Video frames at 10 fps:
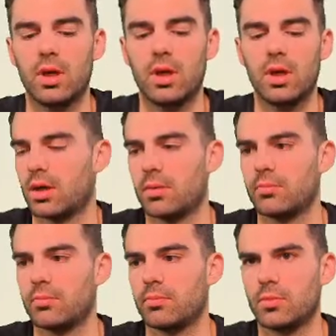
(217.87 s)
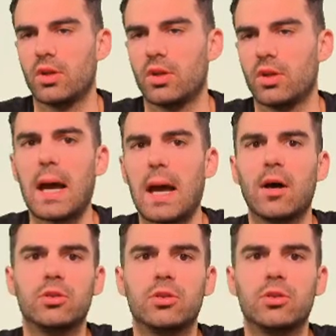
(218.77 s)
allowed to
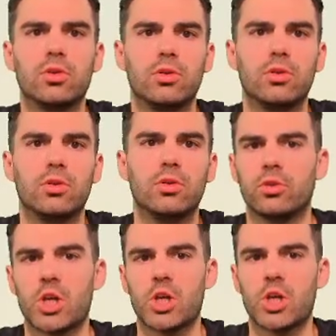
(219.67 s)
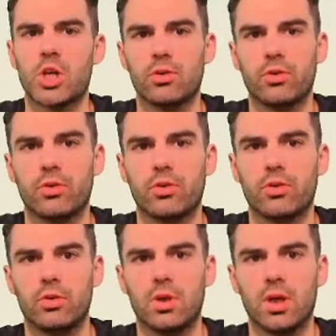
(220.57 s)
do certain changes to
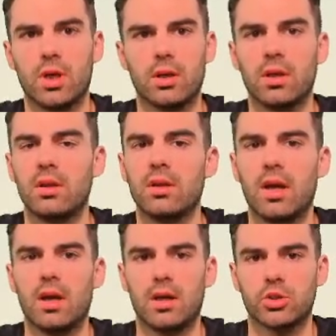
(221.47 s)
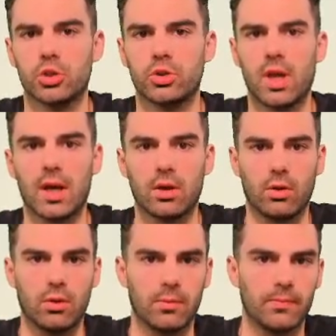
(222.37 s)
the Azure
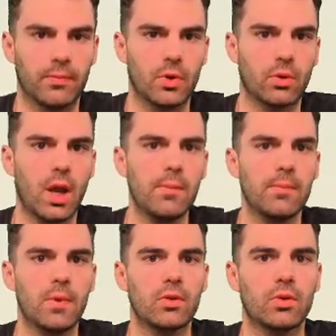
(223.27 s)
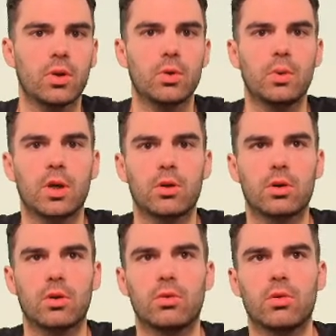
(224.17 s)
tenant. Okay, so we are going
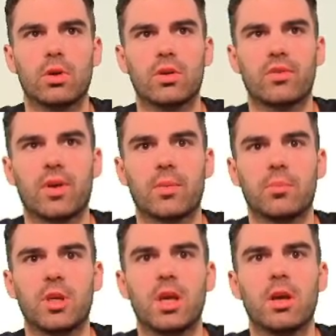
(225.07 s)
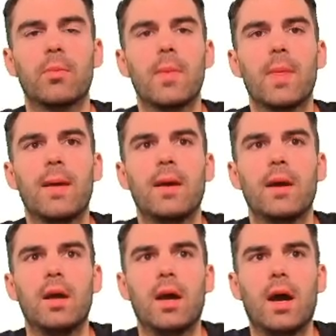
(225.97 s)
to accept here,
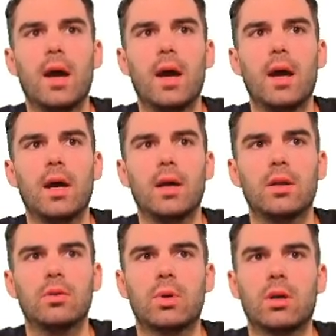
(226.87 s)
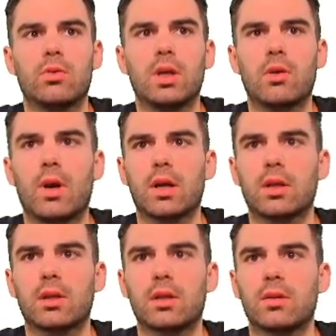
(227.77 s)
and we are
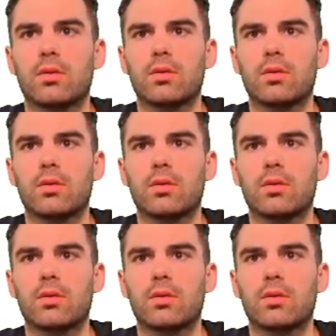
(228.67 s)
redirected